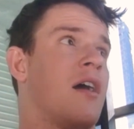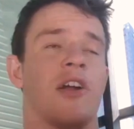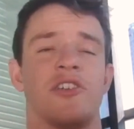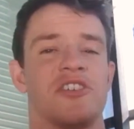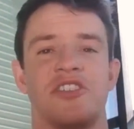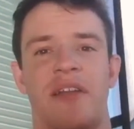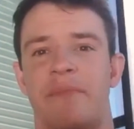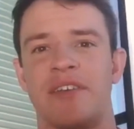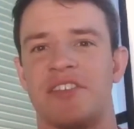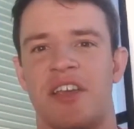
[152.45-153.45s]
are just like
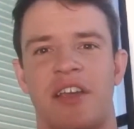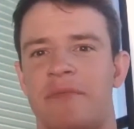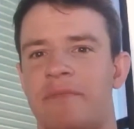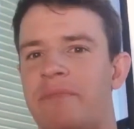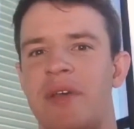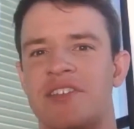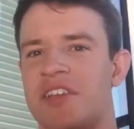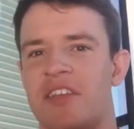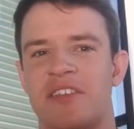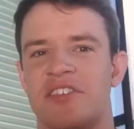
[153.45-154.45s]
missing
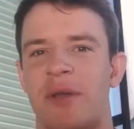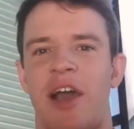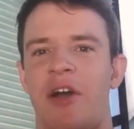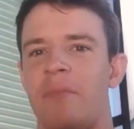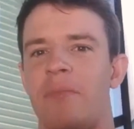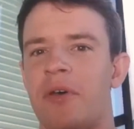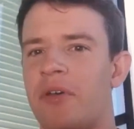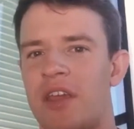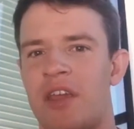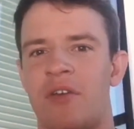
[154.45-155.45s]
missing some
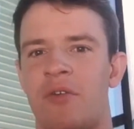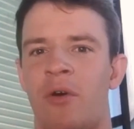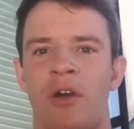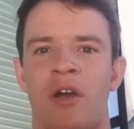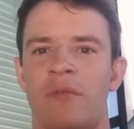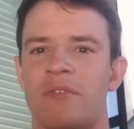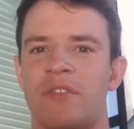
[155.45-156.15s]
accountability or